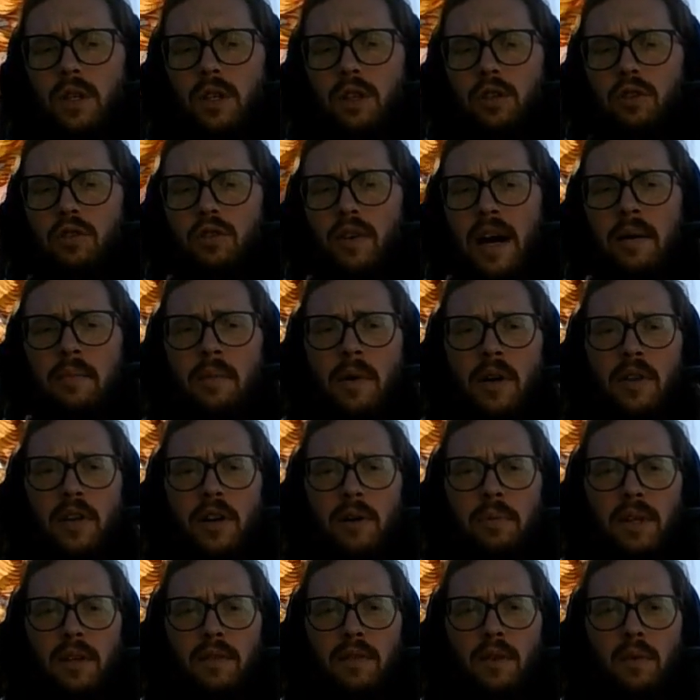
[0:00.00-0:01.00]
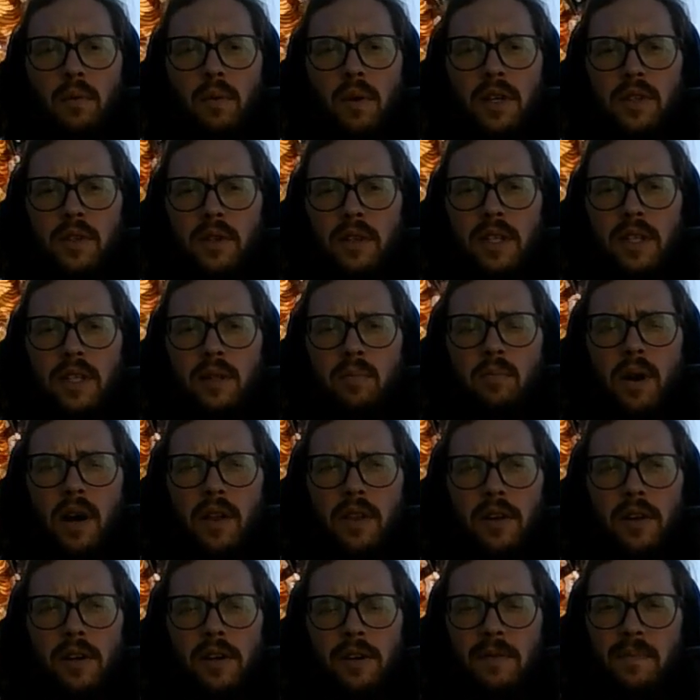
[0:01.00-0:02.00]
grandmother, I believe it was, or his
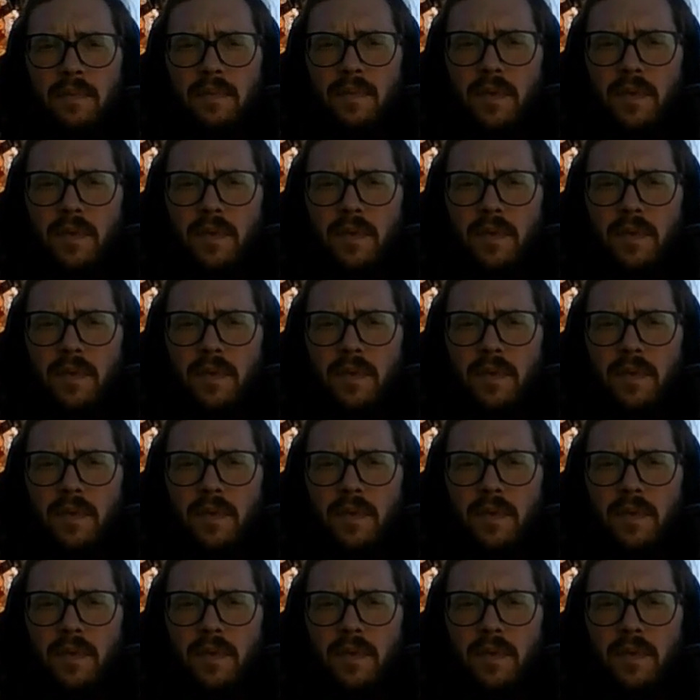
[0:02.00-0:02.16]
mother,